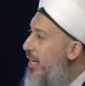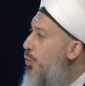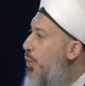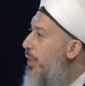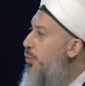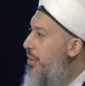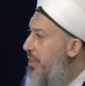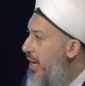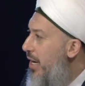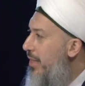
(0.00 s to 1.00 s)
one with
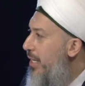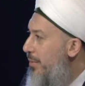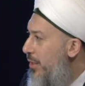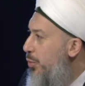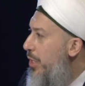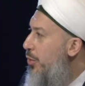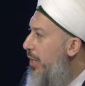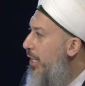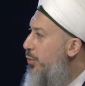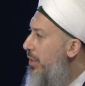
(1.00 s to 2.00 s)
God, that means we
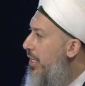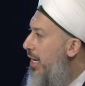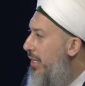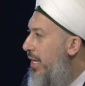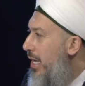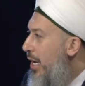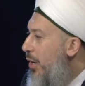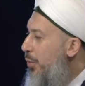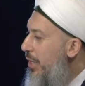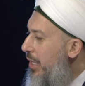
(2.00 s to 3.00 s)
unite with God.
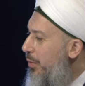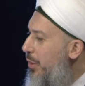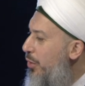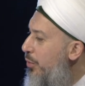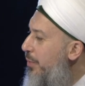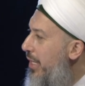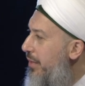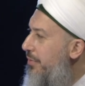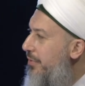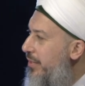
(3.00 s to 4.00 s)
We don't believe
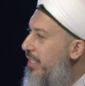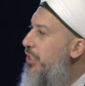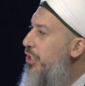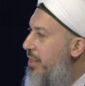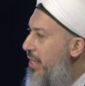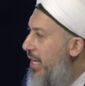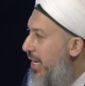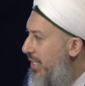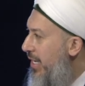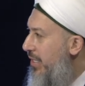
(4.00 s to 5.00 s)
such a thing
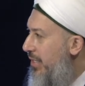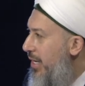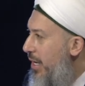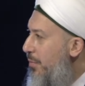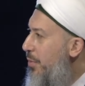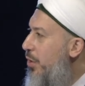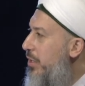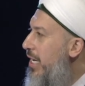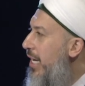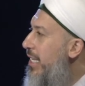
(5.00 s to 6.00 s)
exists because
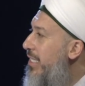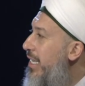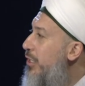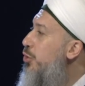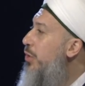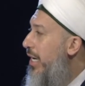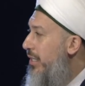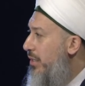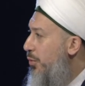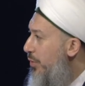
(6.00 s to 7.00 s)
God does not unite.
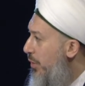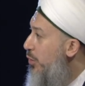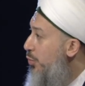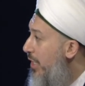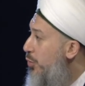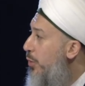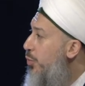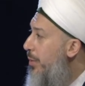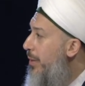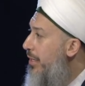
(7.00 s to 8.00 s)
That's what
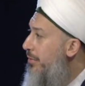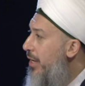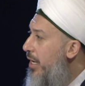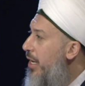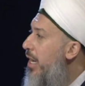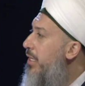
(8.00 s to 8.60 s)
we believe. God